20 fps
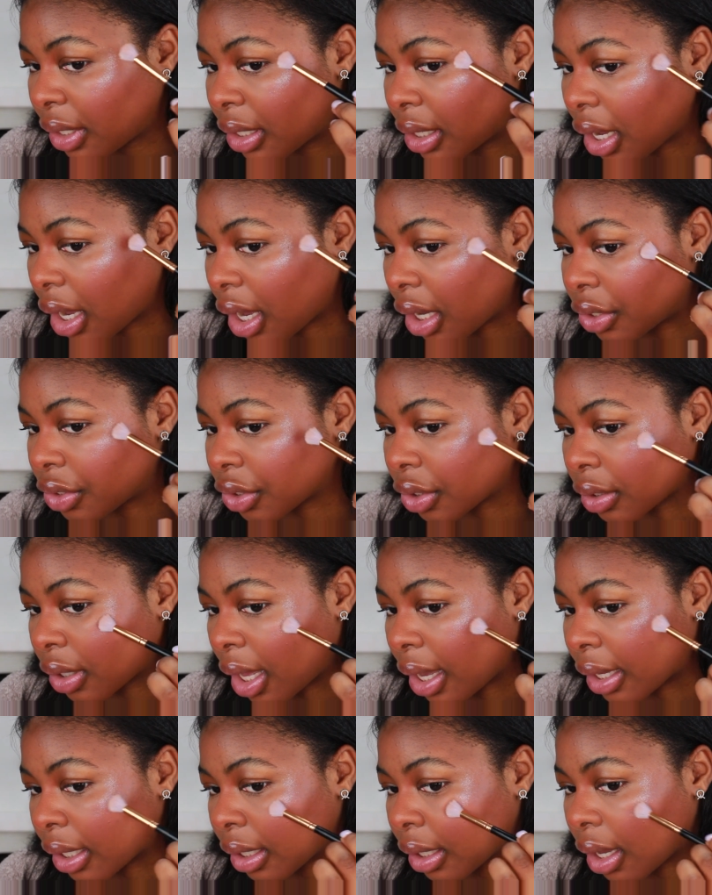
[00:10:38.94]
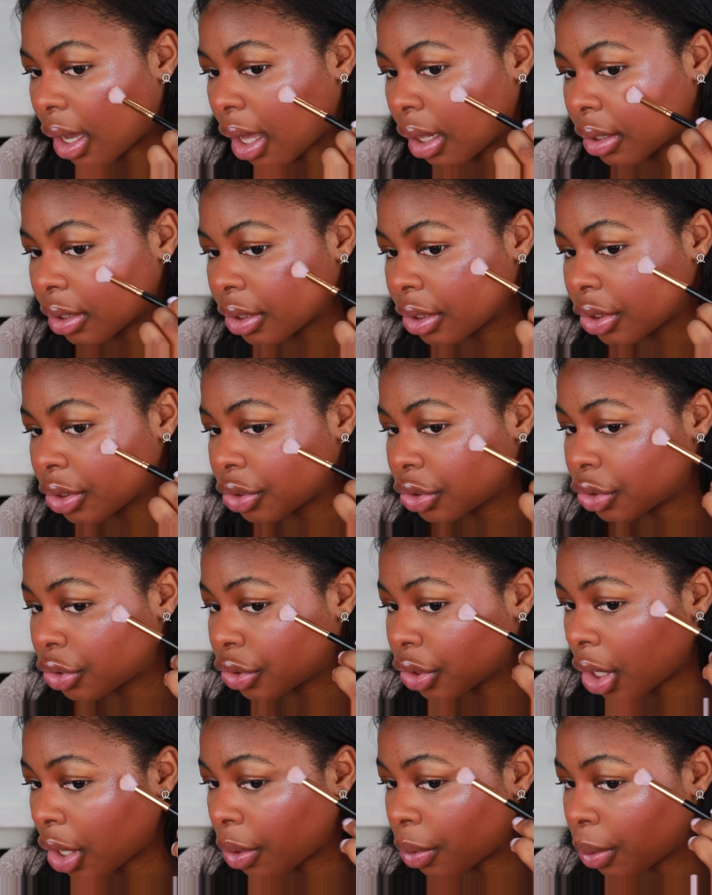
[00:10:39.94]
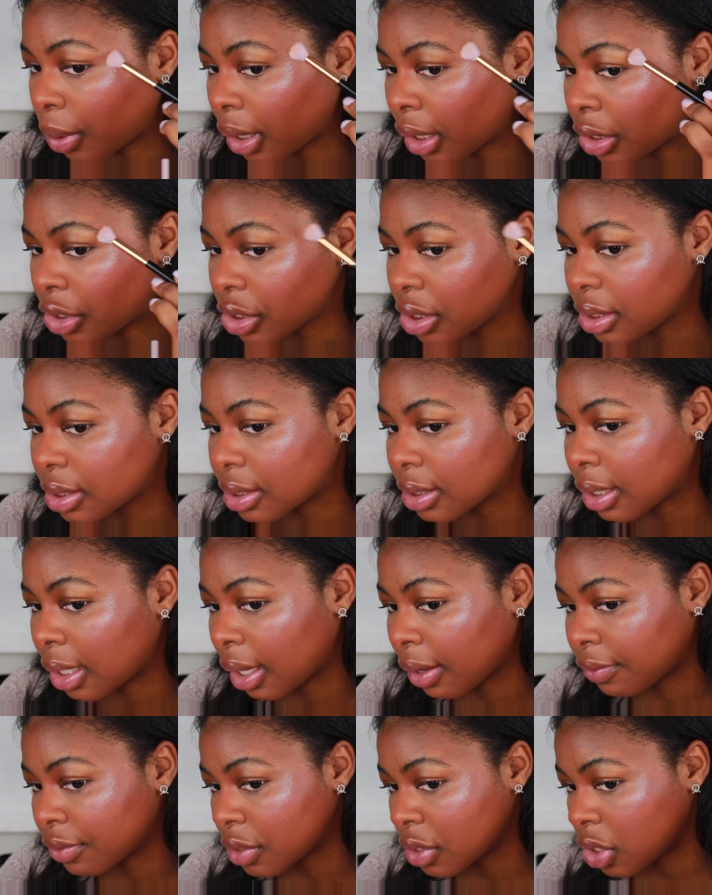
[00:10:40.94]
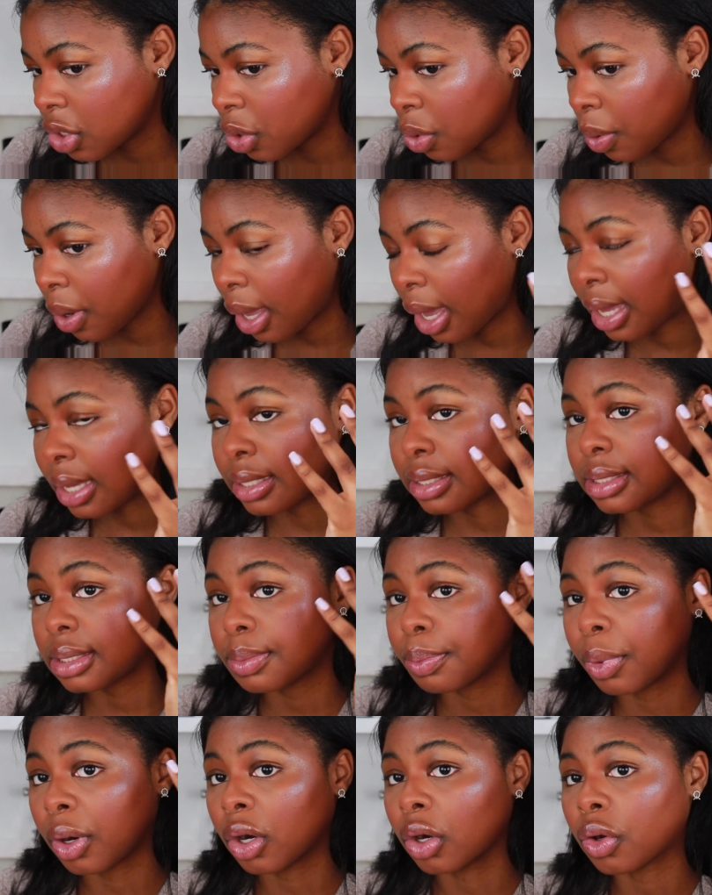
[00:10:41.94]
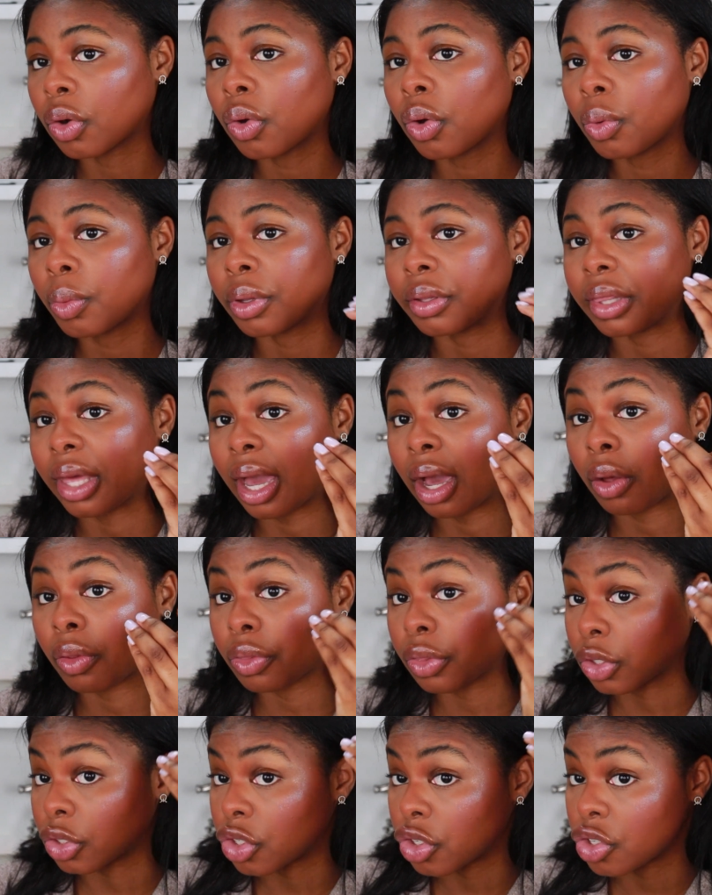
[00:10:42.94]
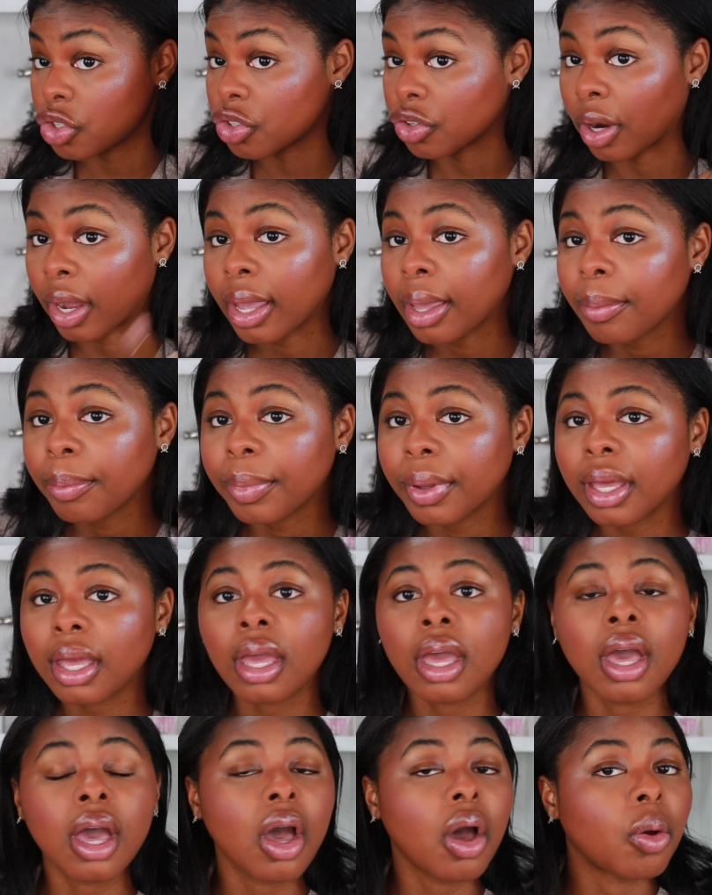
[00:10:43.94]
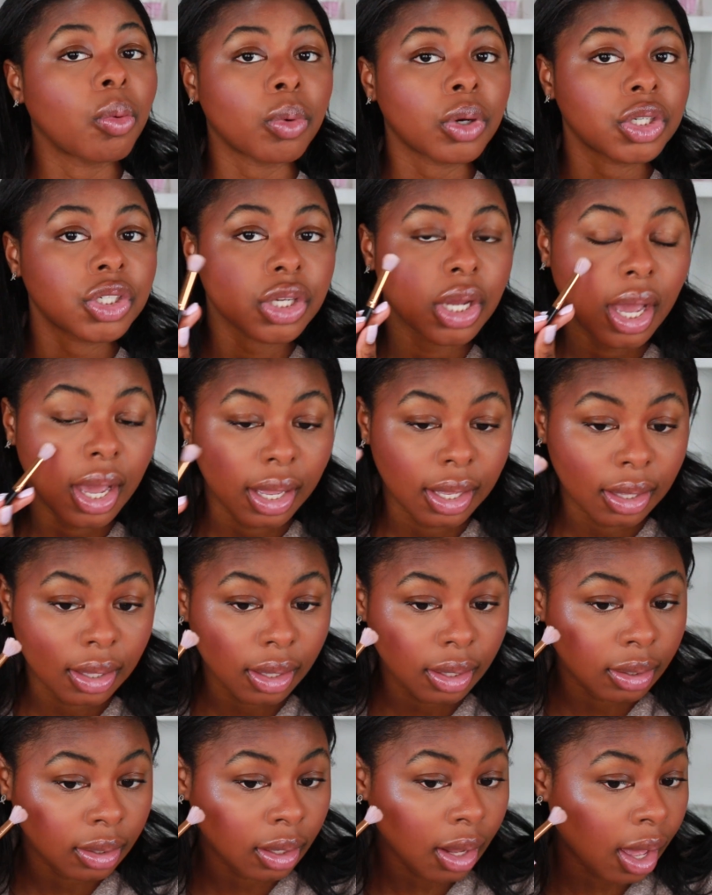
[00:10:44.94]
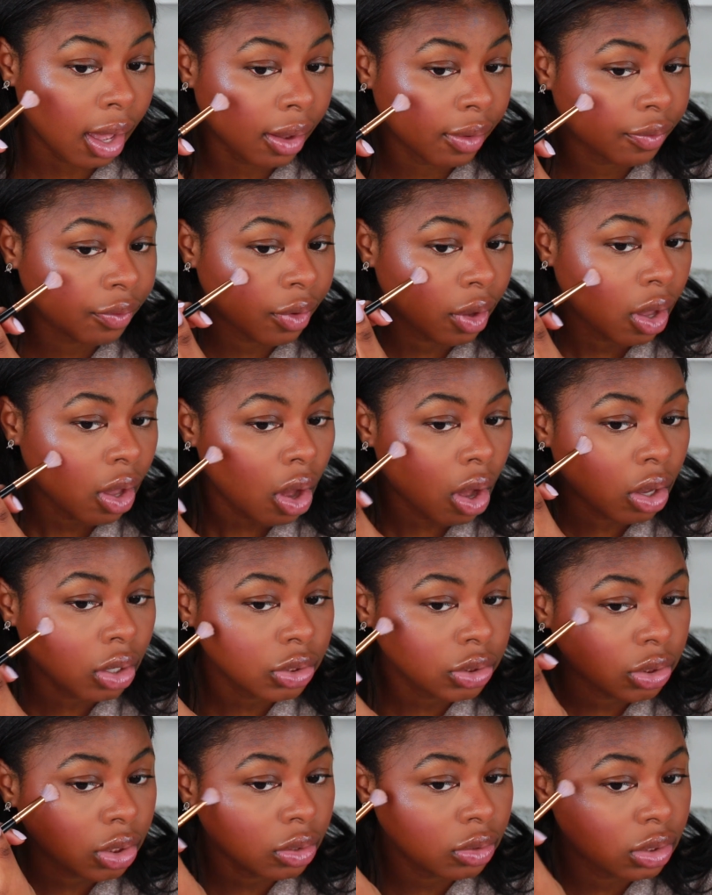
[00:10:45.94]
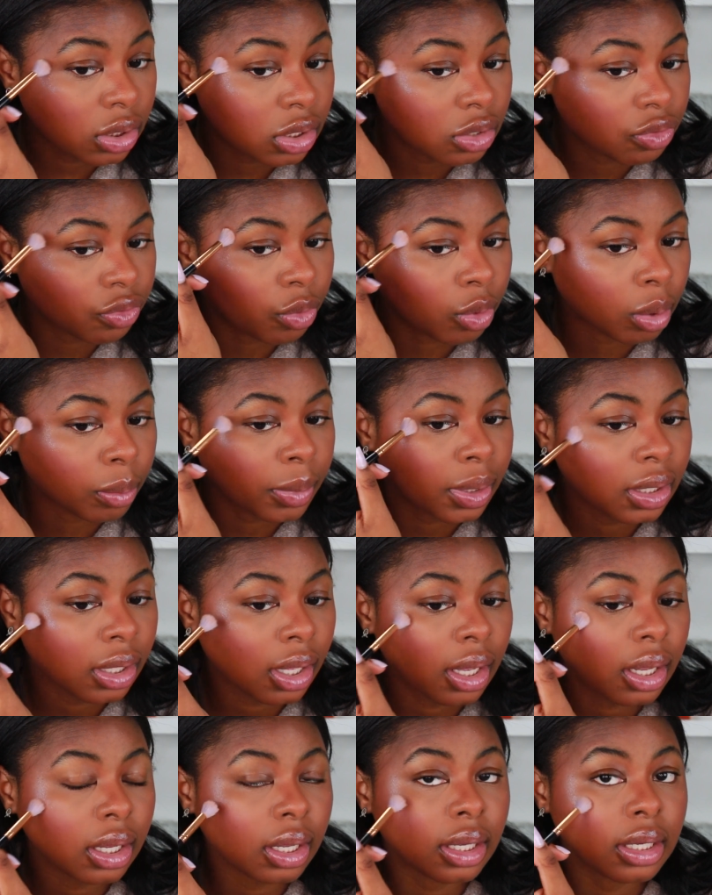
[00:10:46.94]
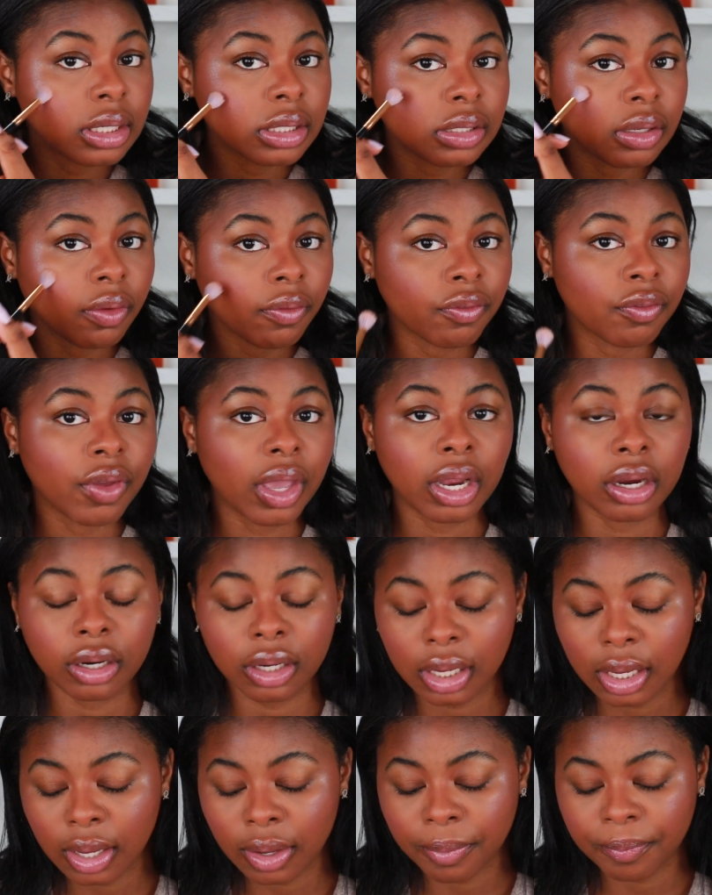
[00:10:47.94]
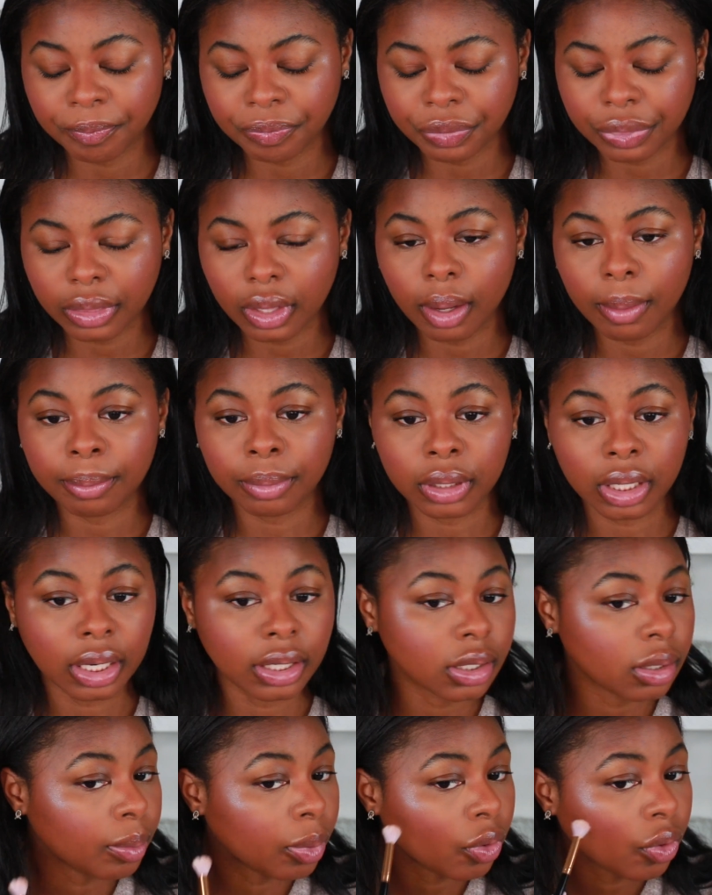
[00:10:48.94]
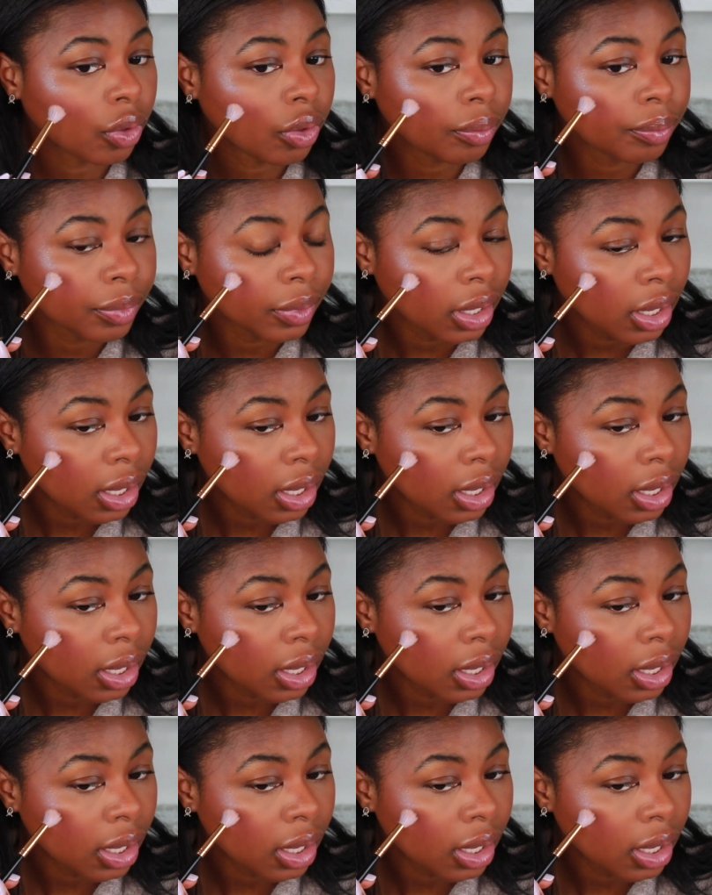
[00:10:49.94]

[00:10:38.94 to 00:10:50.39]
an underlying color, so it just gives you a sparkle without the stripe, which I love. Also, this formula is very blendable.